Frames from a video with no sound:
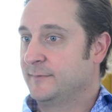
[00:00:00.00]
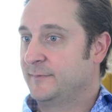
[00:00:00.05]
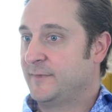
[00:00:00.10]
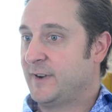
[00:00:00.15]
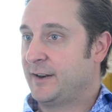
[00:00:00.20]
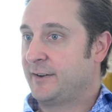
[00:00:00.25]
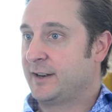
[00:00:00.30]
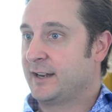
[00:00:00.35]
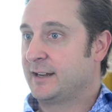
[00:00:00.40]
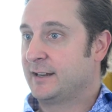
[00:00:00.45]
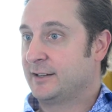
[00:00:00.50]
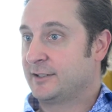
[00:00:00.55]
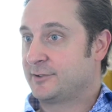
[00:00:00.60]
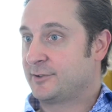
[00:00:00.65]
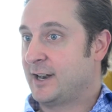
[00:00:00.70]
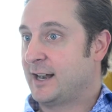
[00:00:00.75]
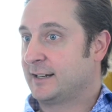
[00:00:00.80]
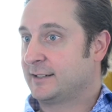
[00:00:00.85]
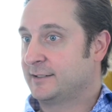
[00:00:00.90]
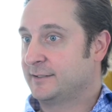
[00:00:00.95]
very
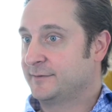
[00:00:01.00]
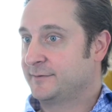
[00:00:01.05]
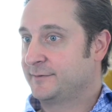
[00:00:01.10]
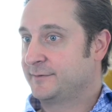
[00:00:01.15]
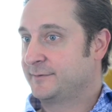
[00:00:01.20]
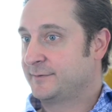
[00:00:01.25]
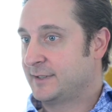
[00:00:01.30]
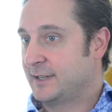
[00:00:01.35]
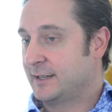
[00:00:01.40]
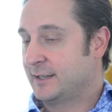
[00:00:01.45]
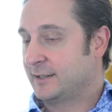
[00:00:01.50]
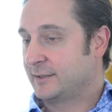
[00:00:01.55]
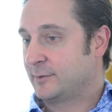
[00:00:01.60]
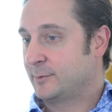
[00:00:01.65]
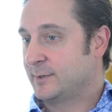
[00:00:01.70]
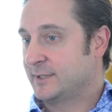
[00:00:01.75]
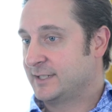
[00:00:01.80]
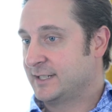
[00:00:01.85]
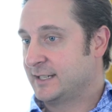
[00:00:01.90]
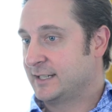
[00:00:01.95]
attractive uh,
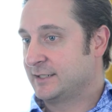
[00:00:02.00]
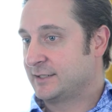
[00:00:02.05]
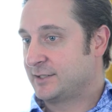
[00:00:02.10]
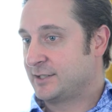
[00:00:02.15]
cuisine.